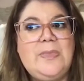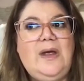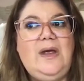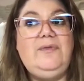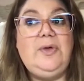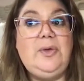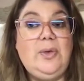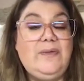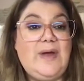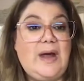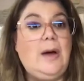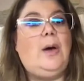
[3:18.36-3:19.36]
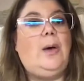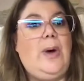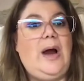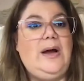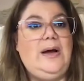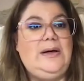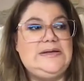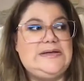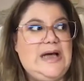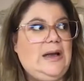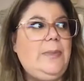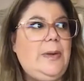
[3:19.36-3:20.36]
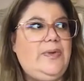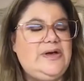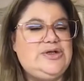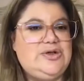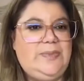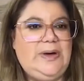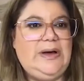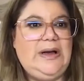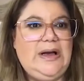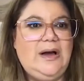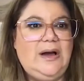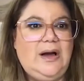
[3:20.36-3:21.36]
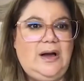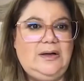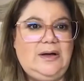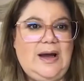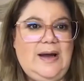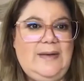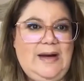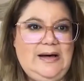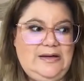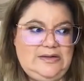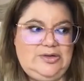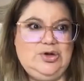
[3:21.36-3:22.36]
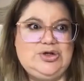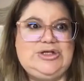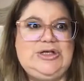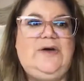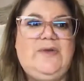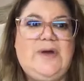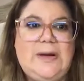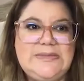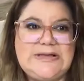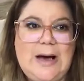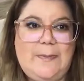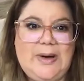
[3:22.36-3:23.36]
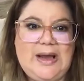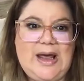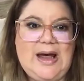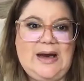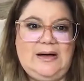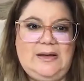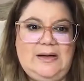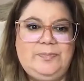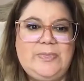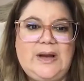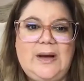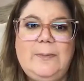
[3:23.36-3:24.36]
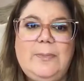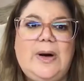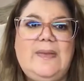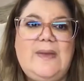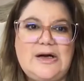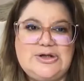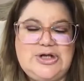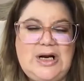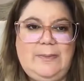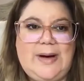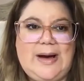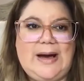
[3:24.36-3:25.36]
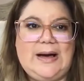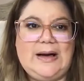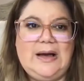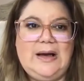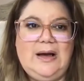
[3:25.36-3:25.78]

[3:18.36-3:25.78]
if you have then gone around telling people that you've been healed and then your stuff comes up again, can bring that shame back.